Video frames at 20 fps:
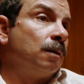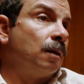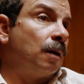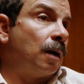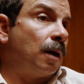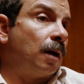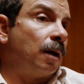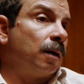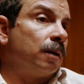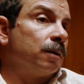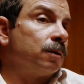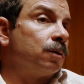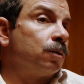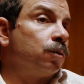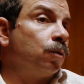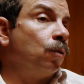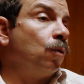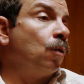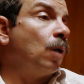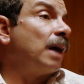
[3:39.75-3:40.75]
uh,
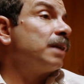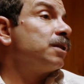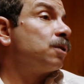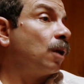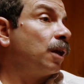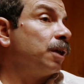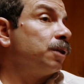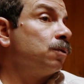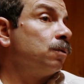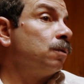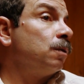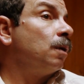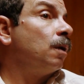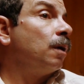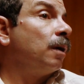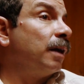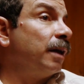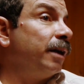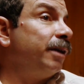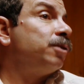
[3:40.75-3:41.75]
to isolation,
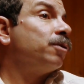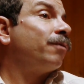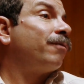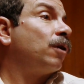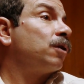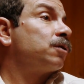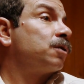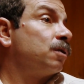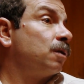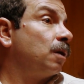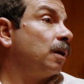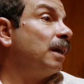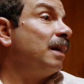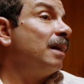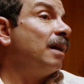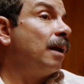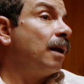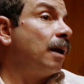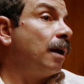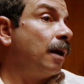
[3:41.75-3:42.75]
each of us
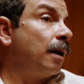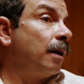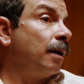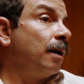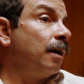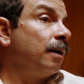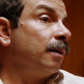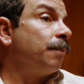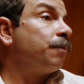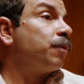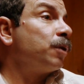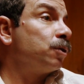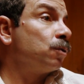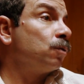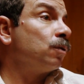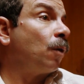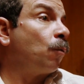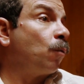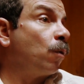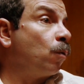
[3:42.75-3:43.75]
in, in the
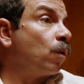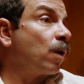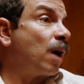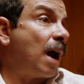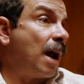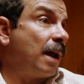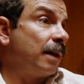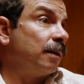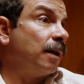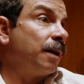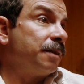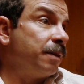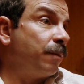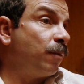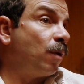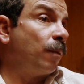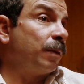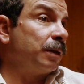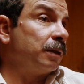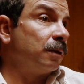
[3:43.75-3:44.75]
prison that we were at at the
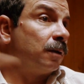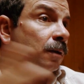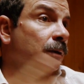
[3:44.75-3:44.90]
moment.